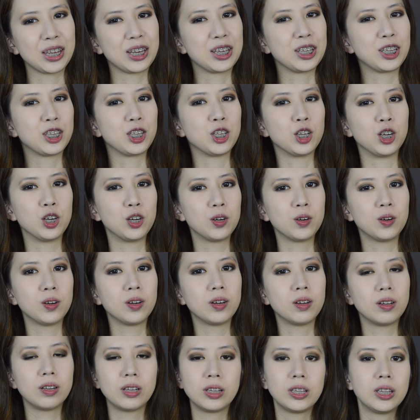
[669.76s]

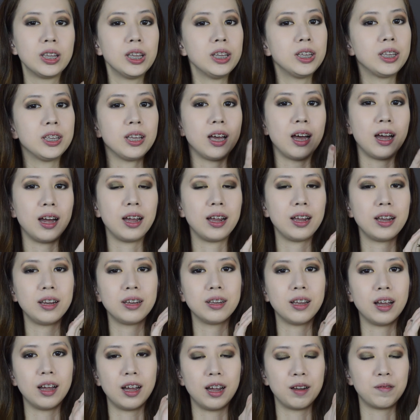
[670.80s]
So this
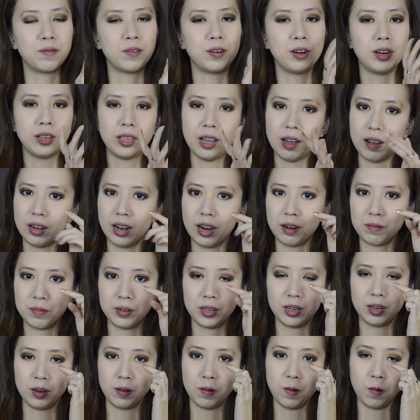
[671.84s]
eye, I've already tightlined
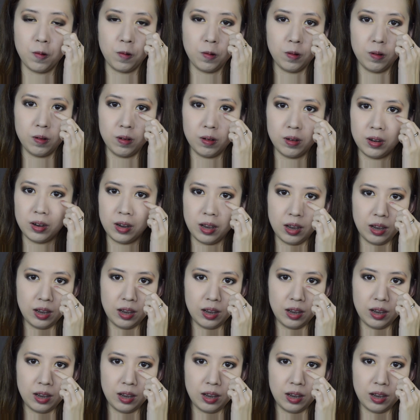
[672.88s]
with the gold